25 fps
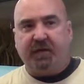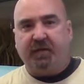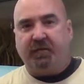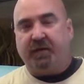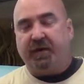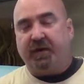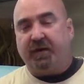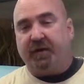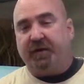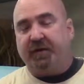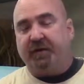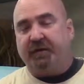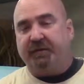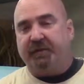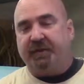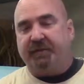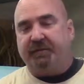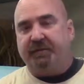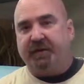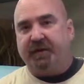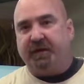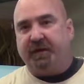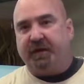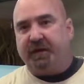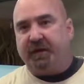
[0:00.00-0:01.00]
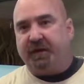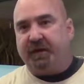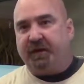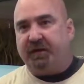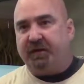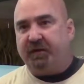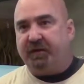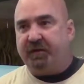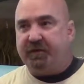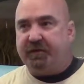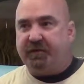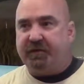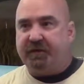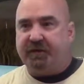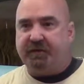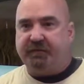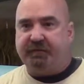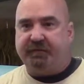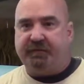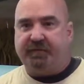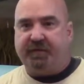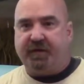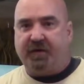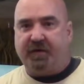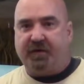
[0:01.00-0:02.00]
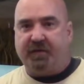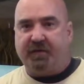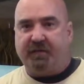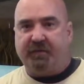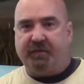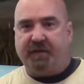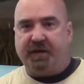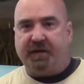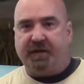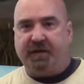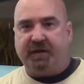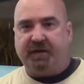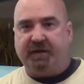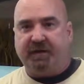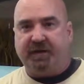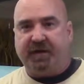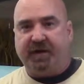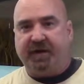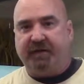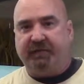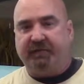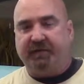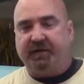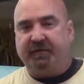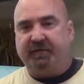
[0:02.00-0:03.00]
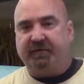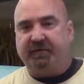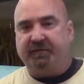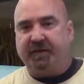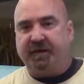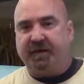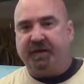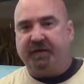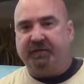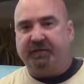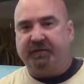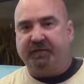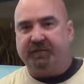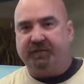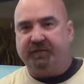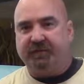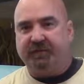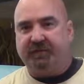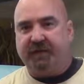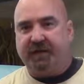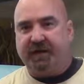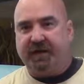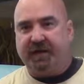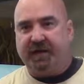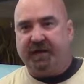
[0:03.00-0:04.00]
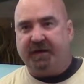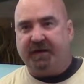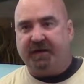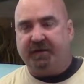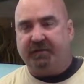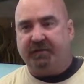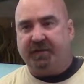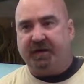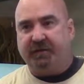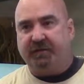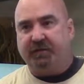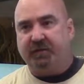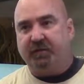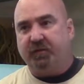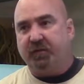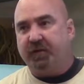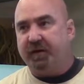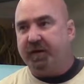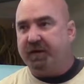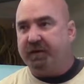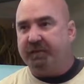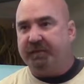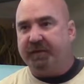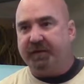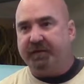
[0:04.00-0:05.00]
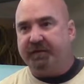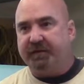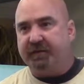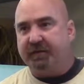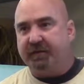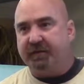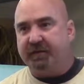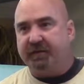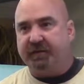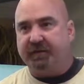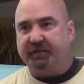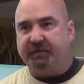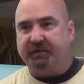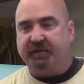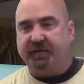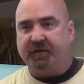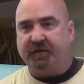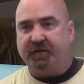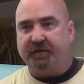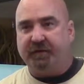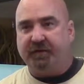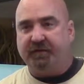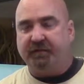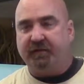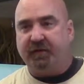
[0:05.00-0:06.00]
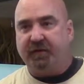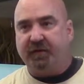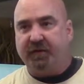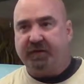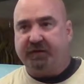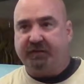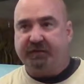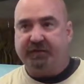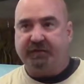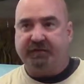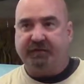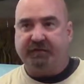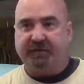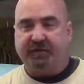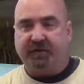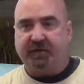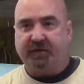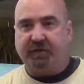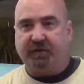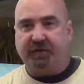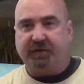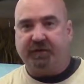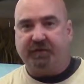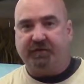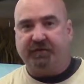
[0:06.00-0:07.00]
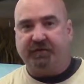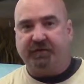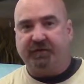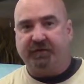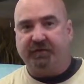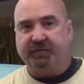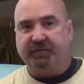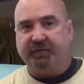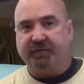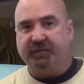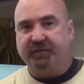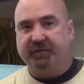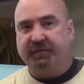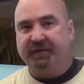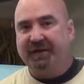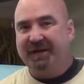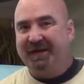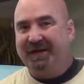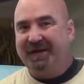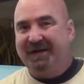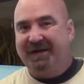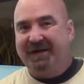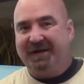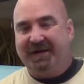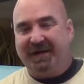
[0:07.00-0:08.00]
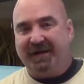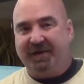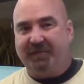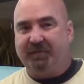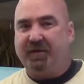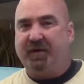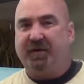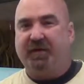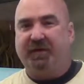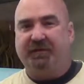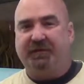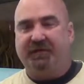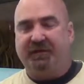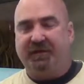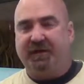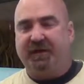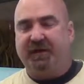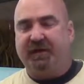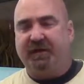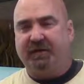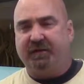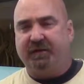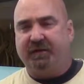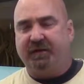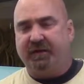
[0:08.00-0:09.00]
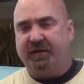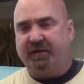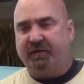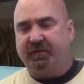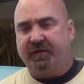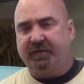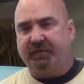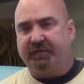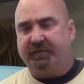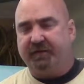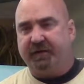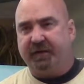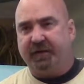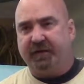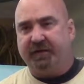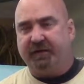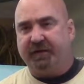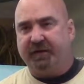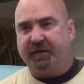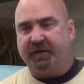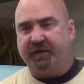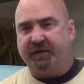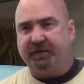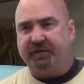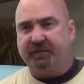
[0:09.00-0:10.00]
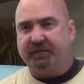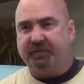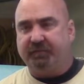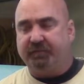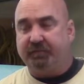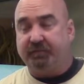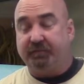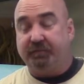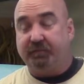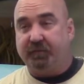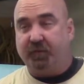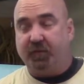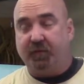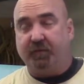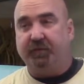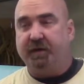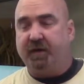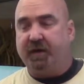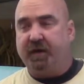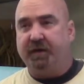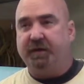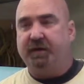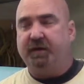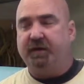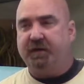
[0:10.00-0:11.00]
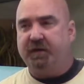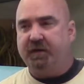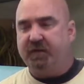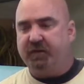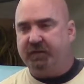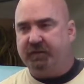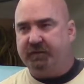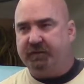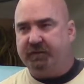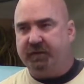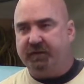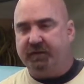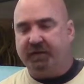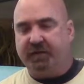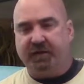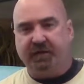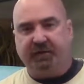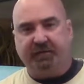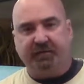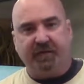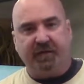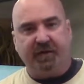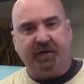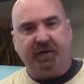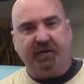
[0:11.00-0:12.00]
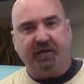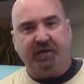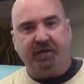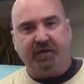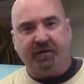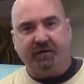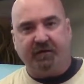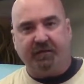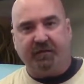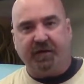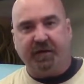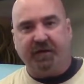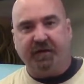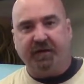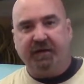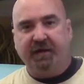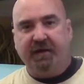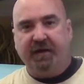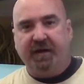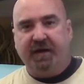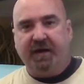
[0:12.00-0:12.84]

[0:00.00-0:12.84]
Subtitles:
We are going to be putting urethane foam in the cavity spaces, and I'm not too worried about the urethane foam. As long as it's a clean surface, it bonds to anything. Quite frankly, it will bond to you. Don't ask me how I know that.